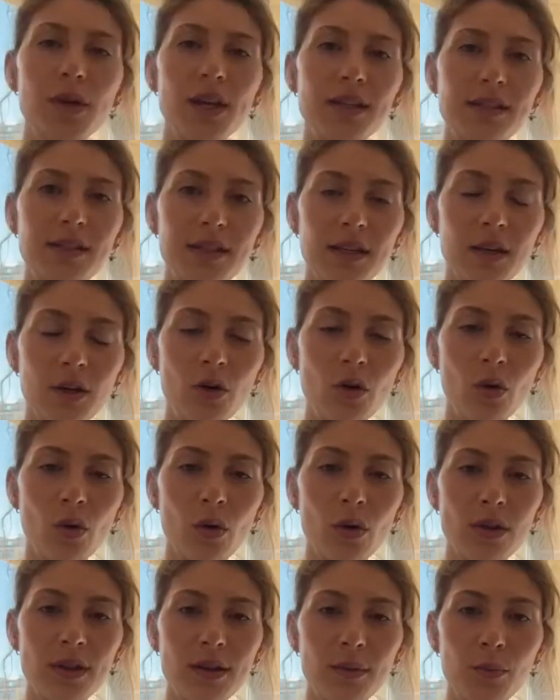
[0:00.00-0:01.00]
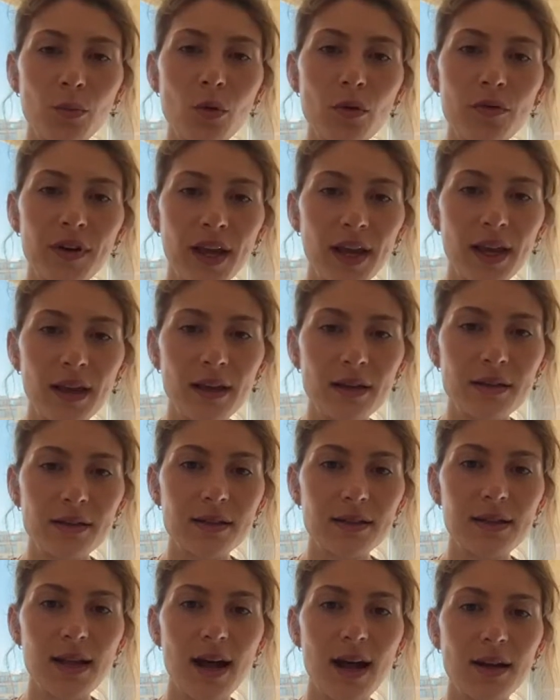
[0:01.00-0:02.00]
we are seeing gold moving,
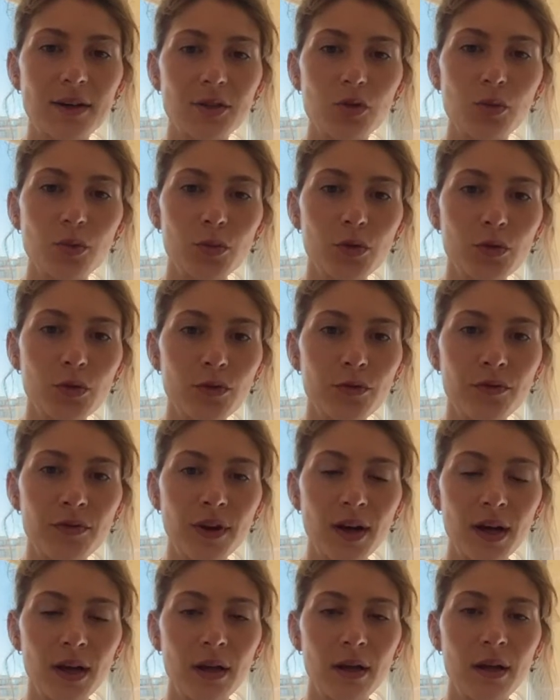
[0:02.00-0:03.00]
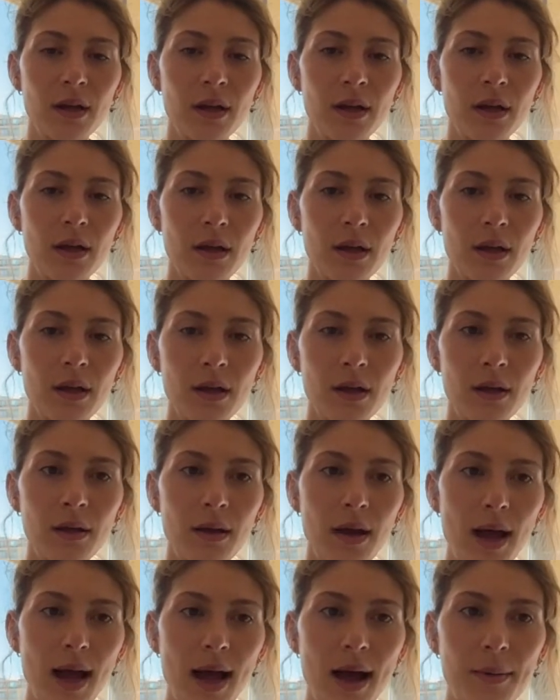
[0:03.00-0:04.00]
start to move uh,
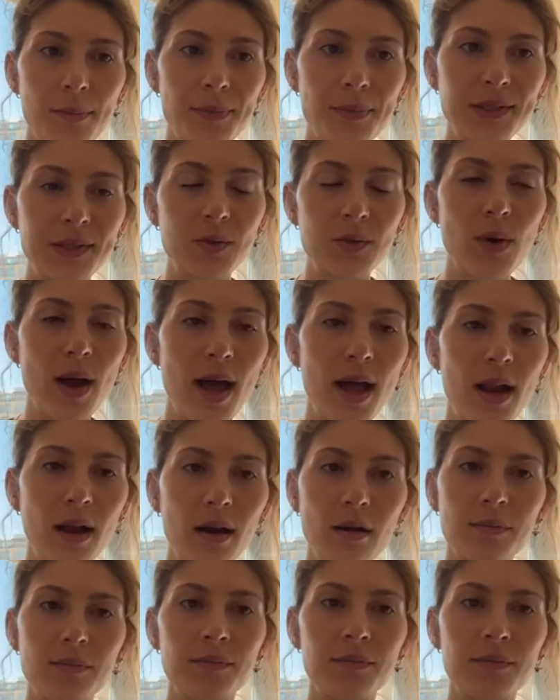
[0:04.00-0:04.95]
up as well.